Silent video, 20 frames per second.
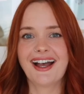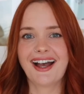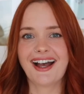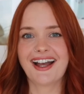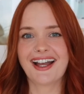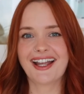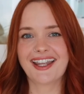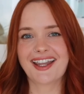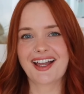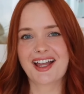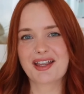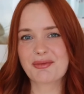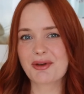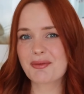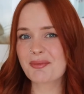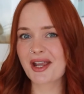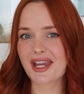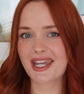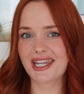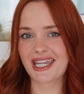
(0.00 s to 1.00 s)
Hi, I'm
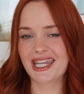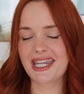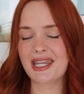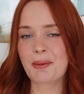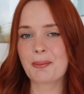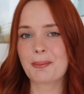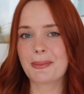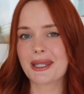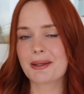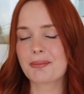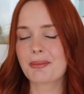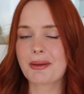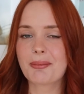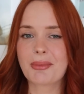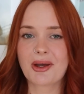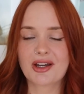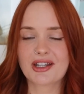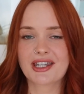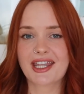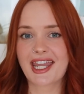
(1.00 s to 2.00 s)
Hermione. Me and my
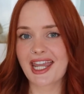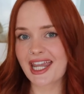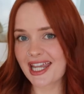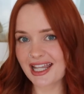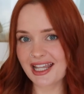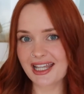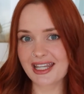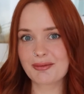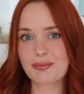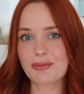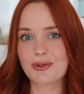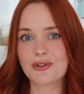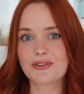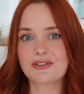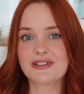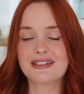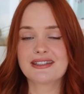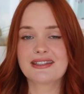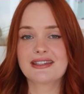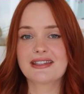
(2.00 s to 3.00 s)
partner Hayley moved into